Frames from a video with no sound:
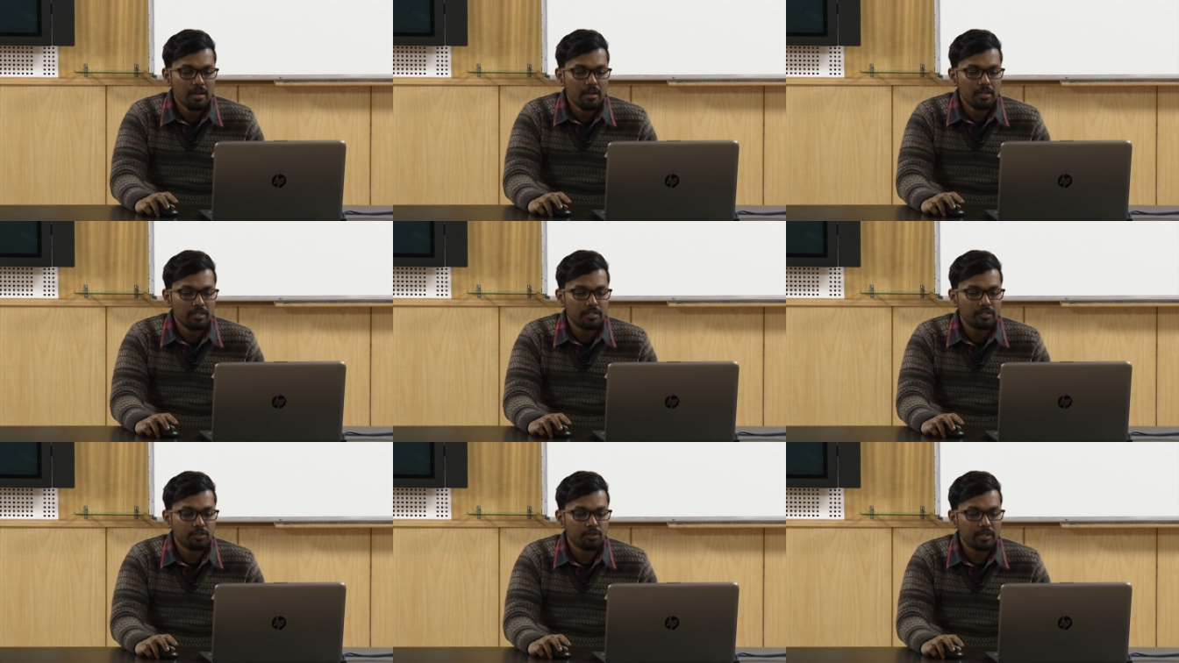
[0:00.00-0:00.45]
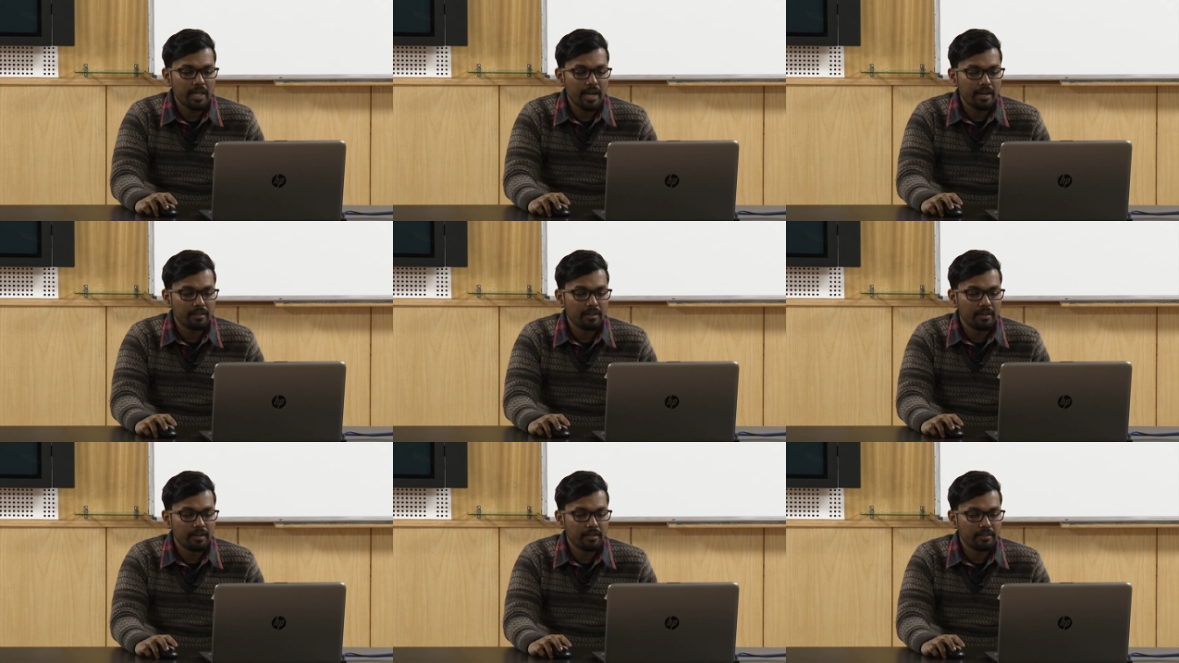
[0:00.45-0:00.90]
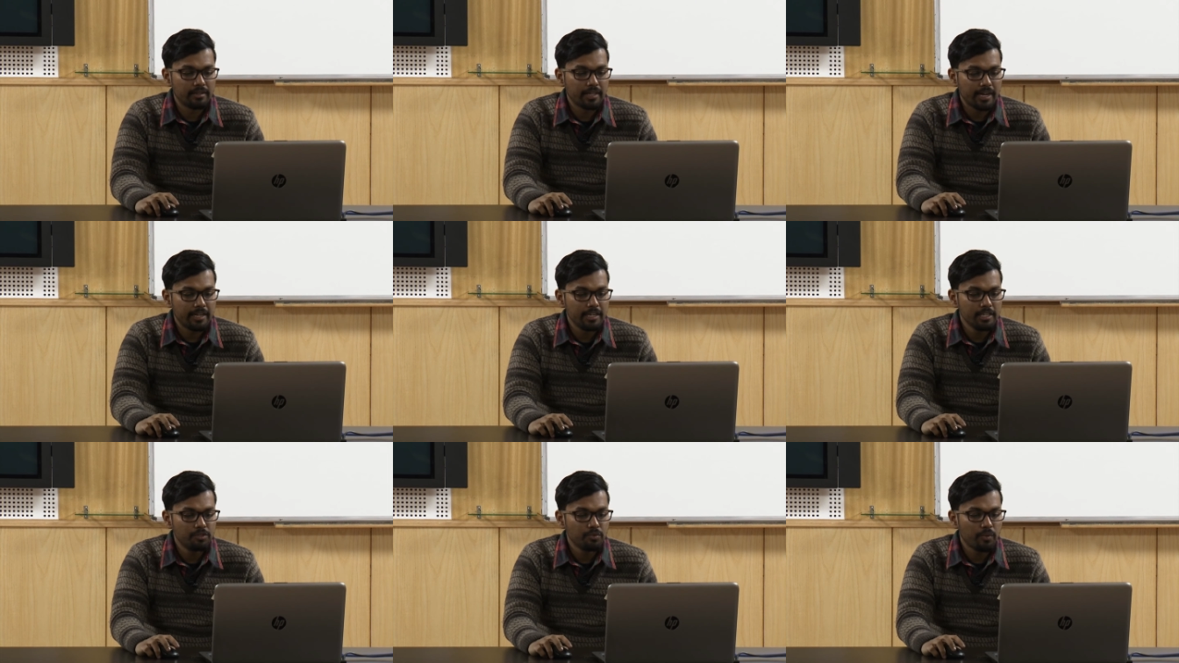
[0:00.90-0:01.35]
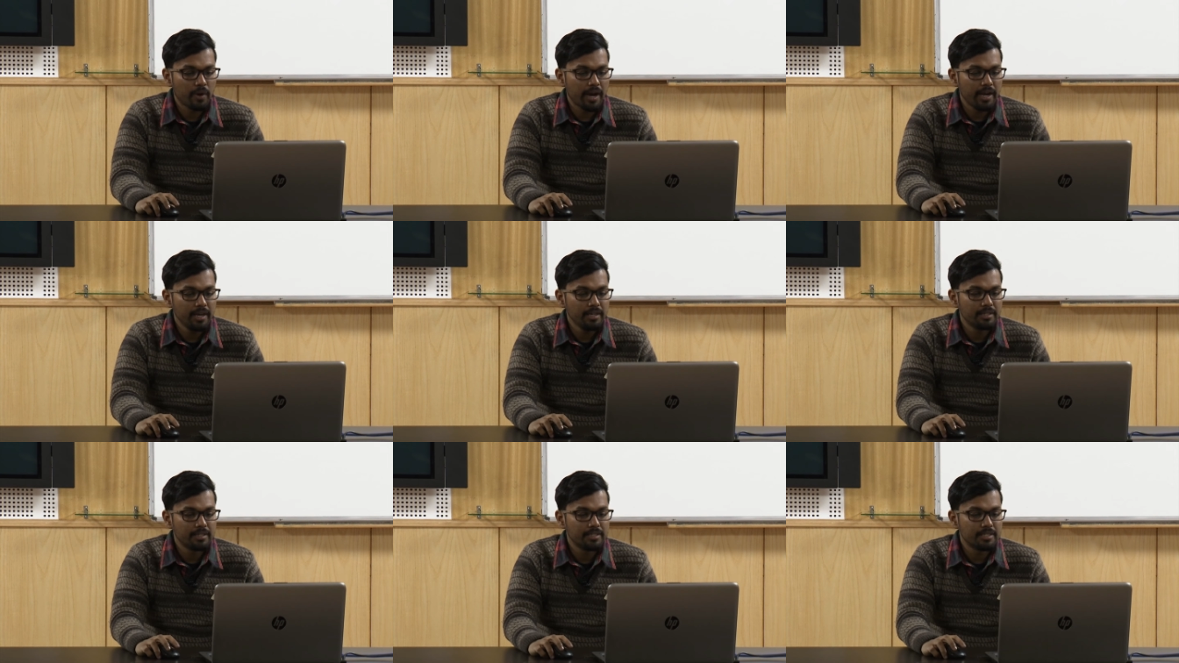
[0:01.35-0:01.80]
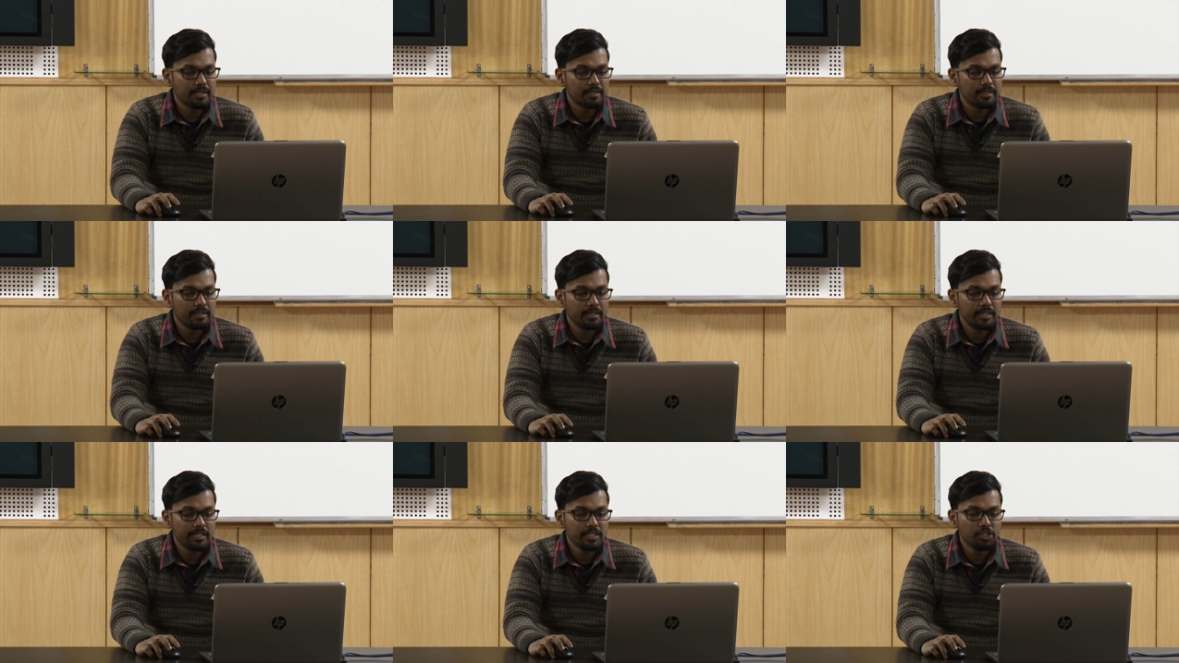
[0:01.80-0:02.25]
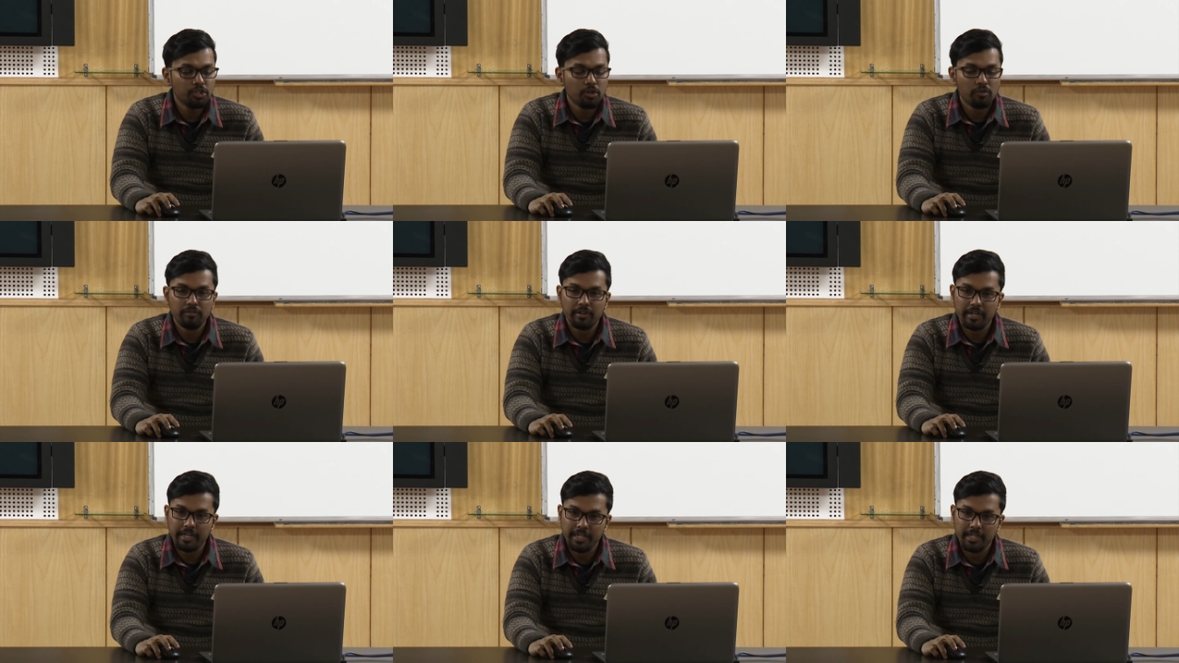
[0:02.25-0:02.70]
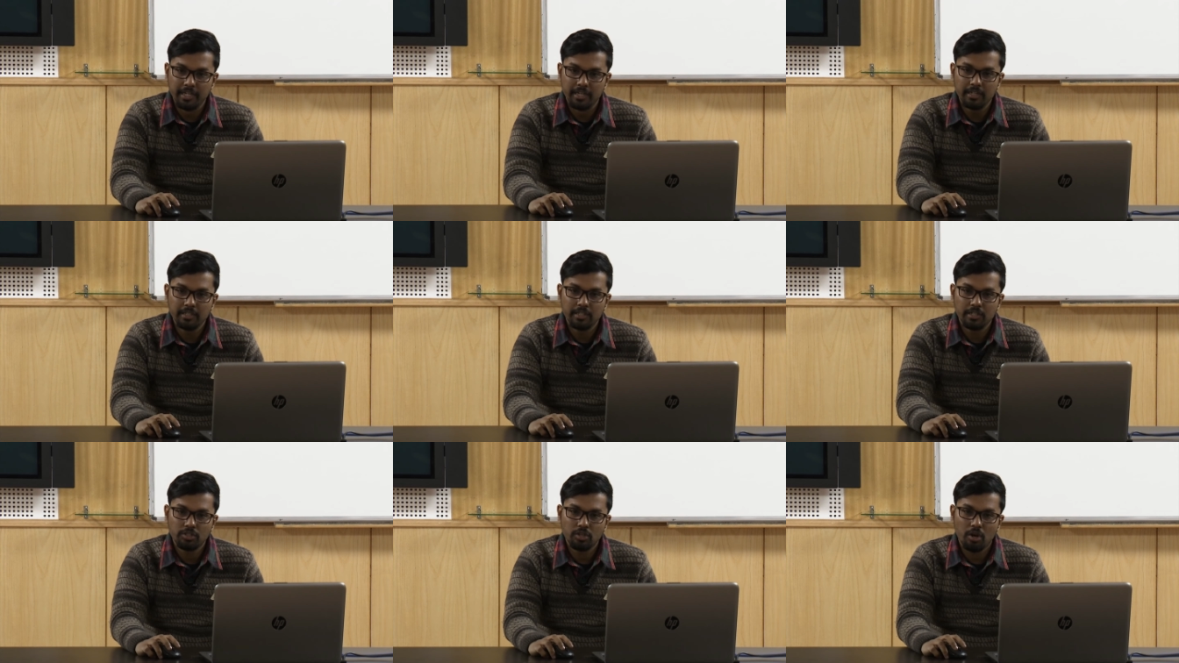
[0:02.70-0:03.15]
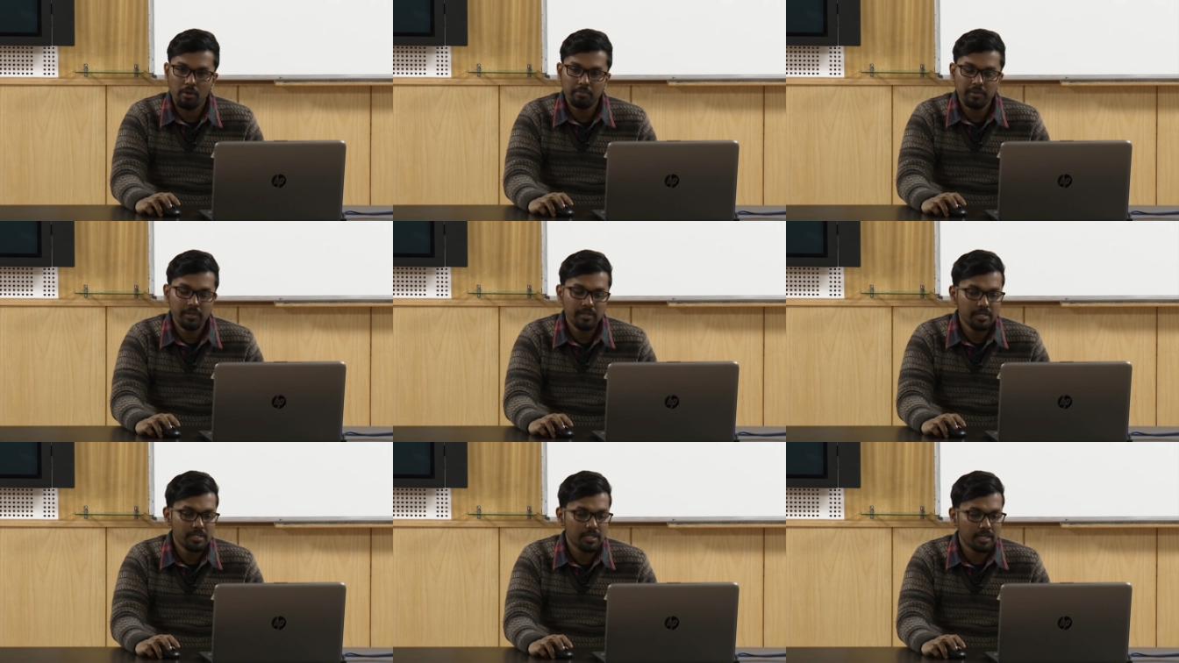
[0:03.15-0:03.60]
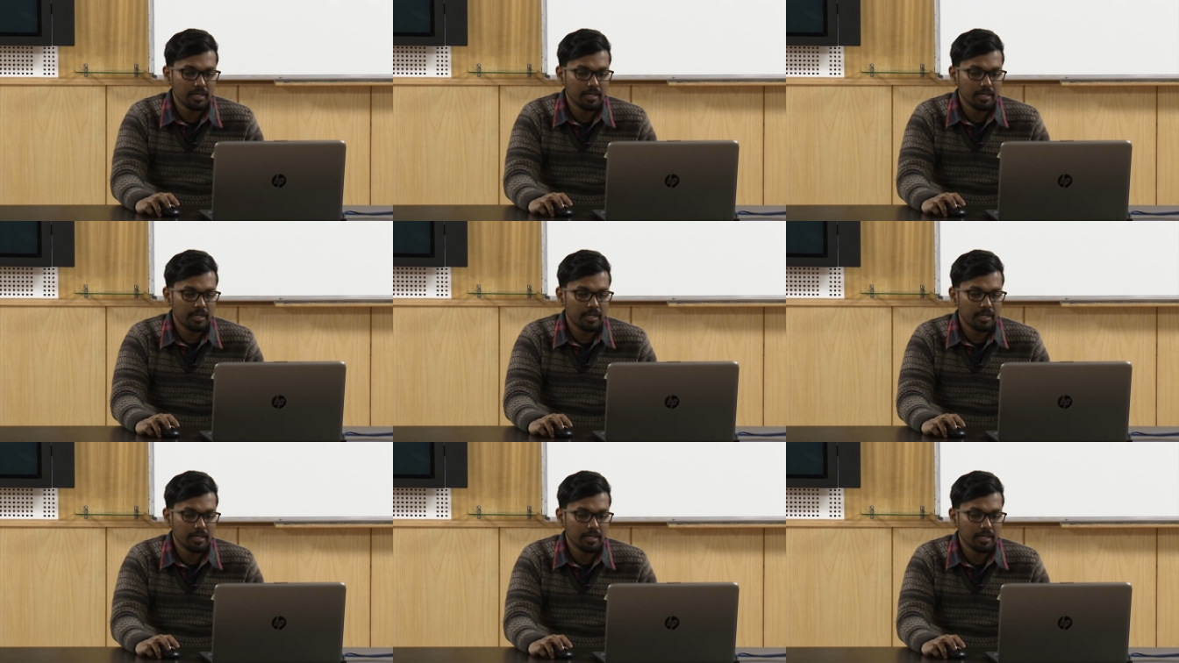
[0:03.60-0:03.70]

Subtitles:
So, that is why the Sataranj over here, the toppled